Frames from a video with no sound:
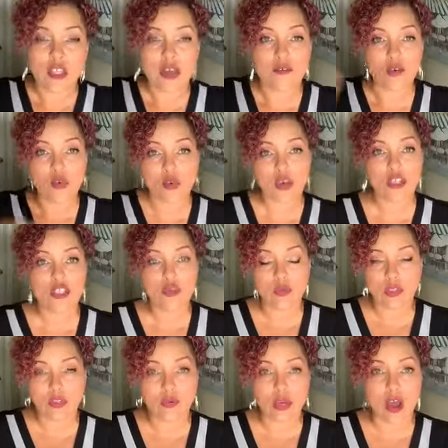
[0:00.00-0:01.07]
your level one,
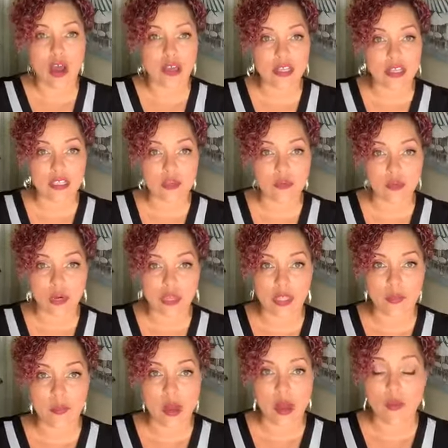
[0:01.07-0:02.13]
two, and three audience and
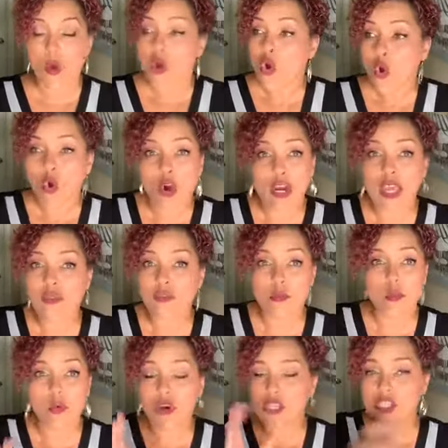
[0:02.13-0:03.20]
bring them up? Or
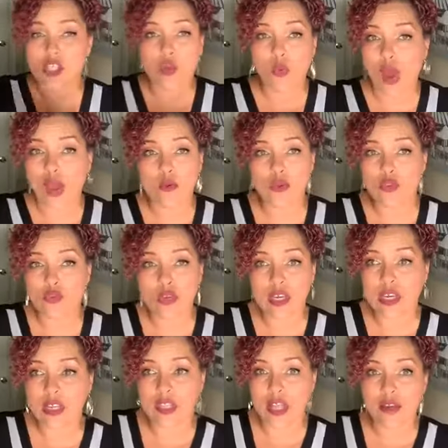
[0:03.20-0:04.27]
even more so, why wouldn't you
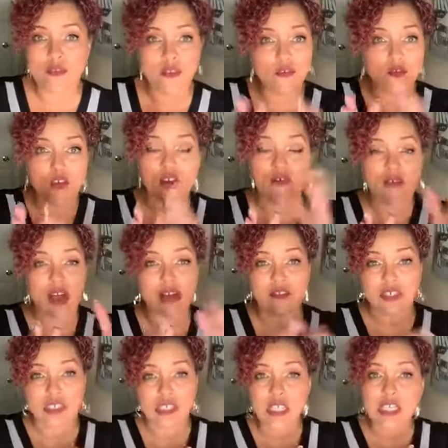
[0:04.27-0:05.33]
get a level four,
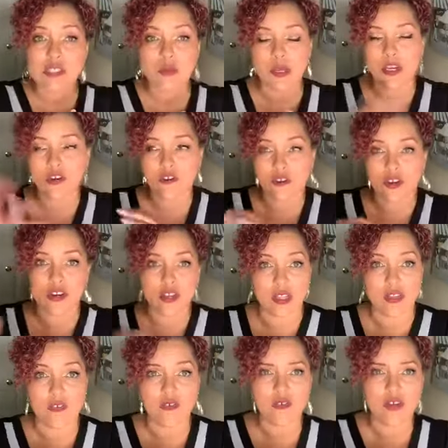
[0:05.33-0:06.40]
five, or six speaker for
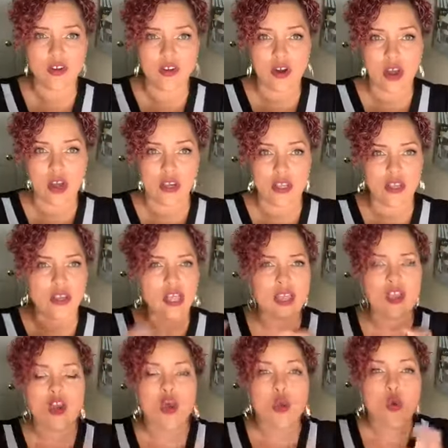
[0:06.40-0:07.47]
your for your audience?
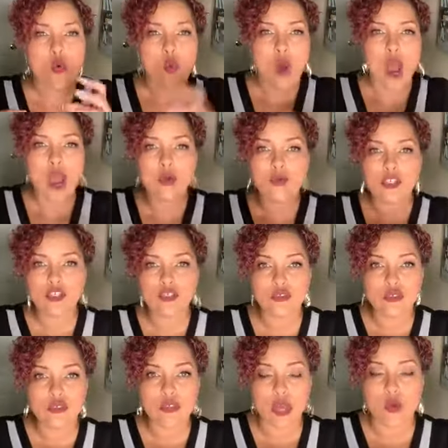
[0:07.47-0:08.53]
Like, why would
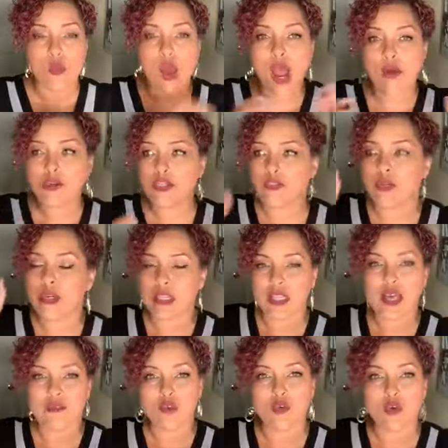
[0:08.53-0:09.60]
you do that? Why would you put a
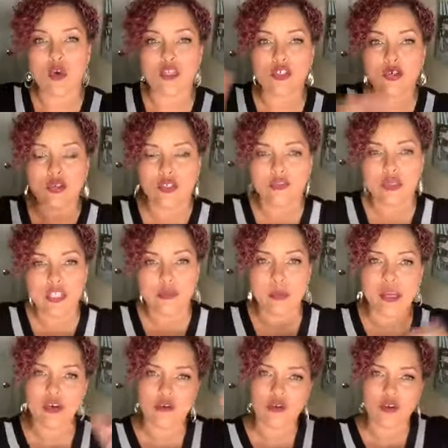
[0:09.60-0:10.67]
level one, two, or three
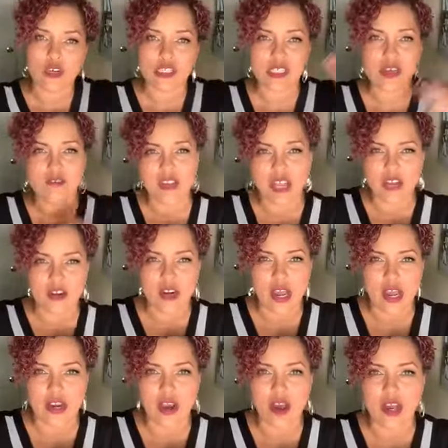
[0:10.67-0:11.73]
speaker for a seven, eight, or
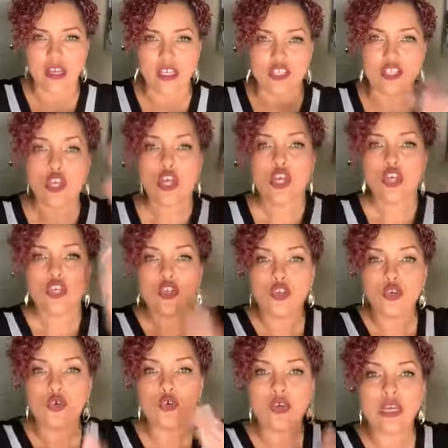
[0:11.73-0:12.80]
nine audience?
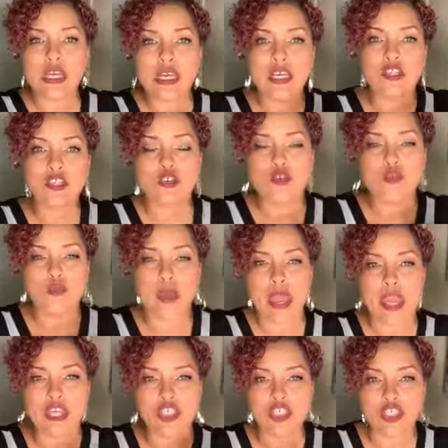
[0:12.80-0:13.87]
You need to
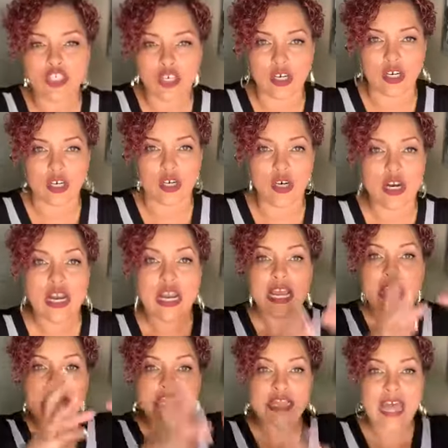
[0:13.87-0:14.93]
make sure
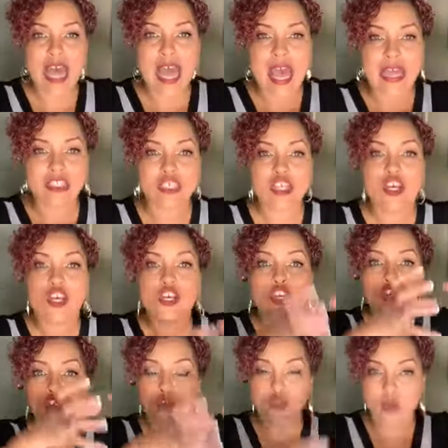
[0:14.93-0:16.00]
that
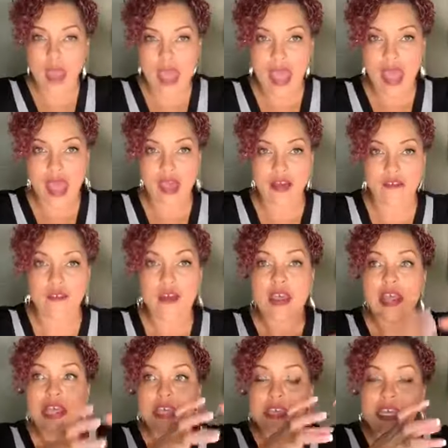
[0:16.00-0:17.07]
you have
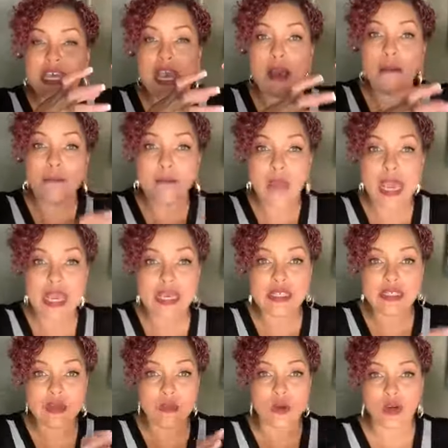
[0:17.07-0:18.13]
the
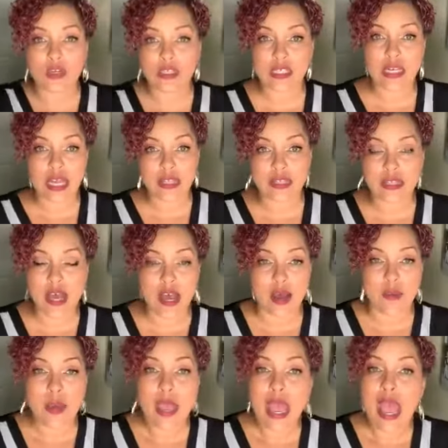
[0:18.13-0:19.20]
amazing person at the
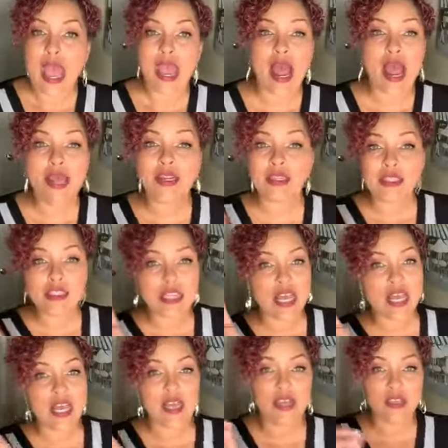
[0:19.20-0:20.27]
top. Hey, I didn't
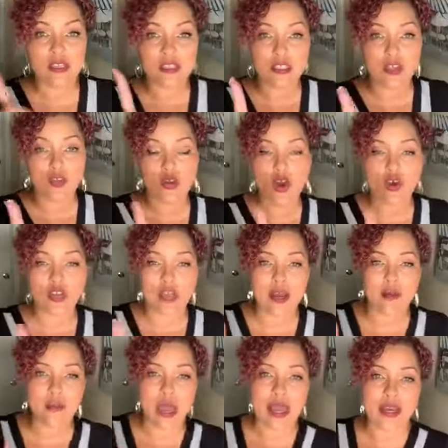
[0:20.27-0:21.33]
say, so hold
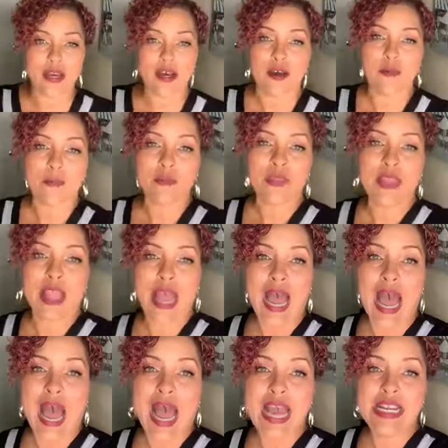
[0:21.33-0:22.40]
on, back up.
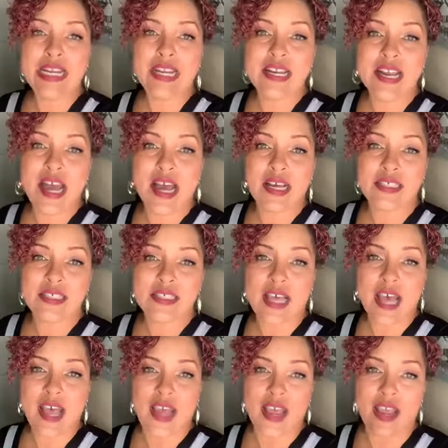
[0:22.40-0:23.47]
I did not
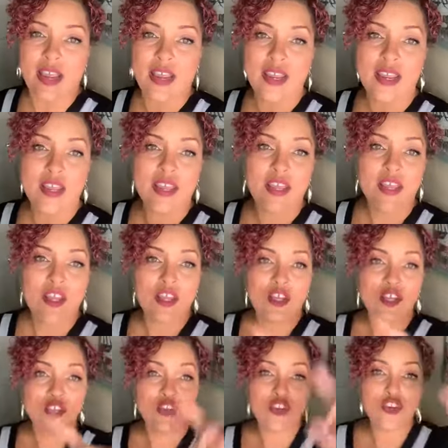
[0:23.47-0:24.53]
say
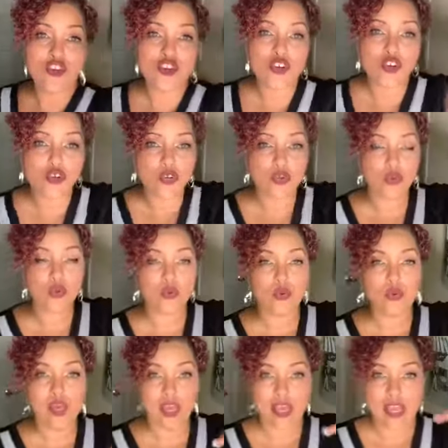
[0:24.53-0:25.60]

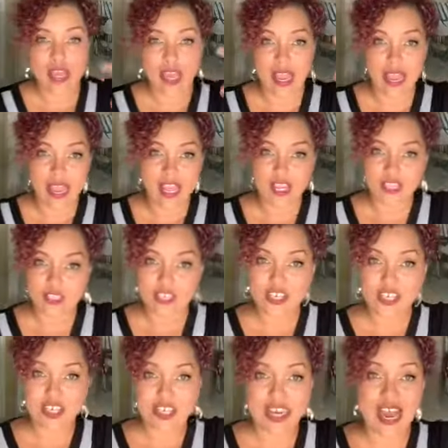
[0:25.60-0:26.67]
new and
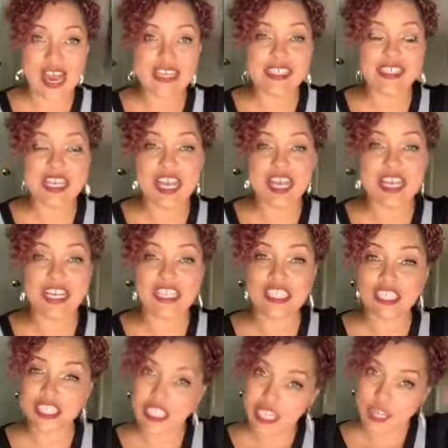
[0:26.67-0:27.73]
good, I
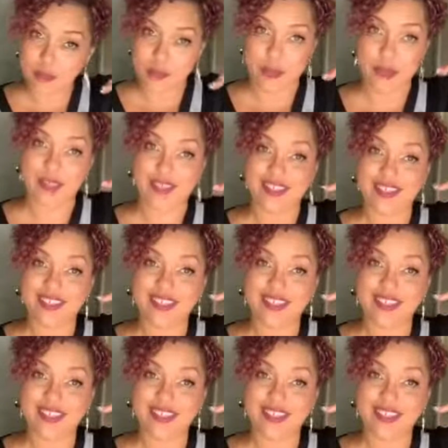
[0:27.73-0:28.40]
said cheap.